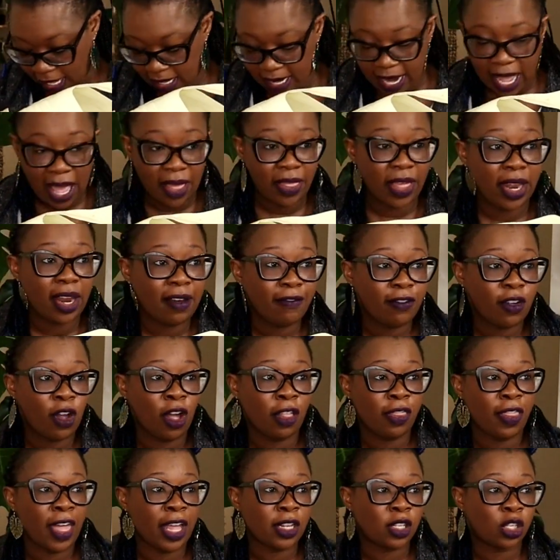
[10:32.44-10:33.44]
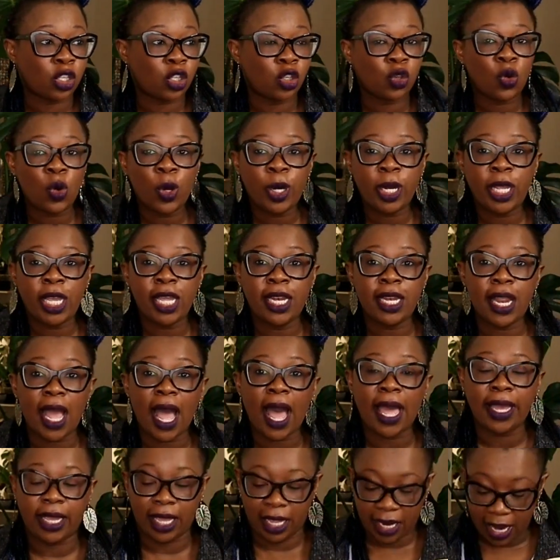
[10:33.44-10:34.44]
And now that I've got that sorted,
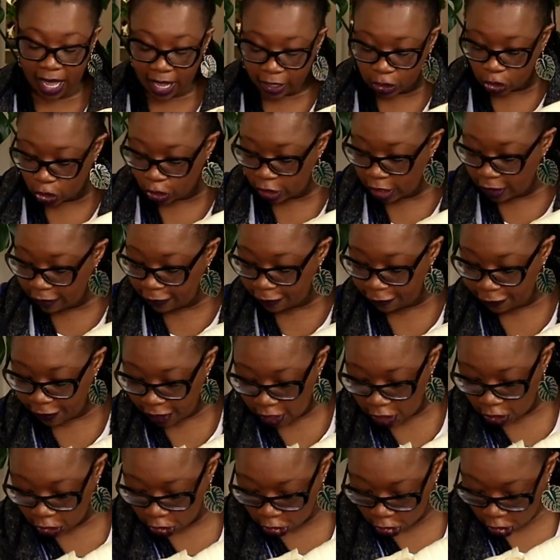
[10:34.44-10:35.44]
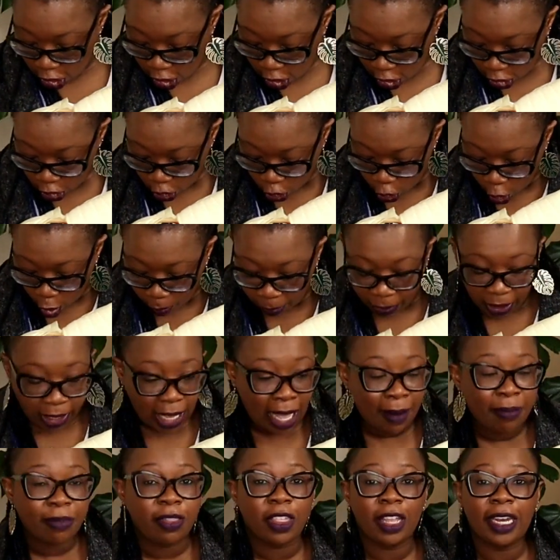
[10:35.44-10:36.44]
I can actually finish
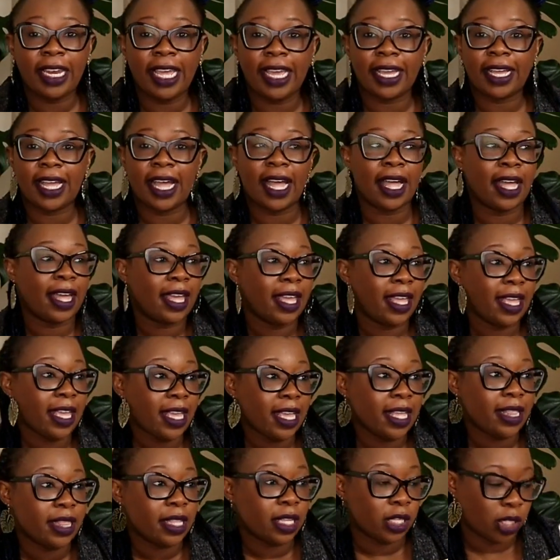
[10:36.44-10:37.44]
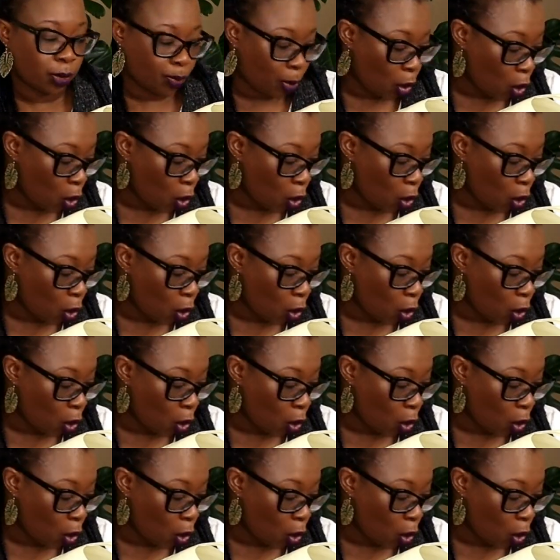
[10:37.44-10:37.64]
topping up the leca in this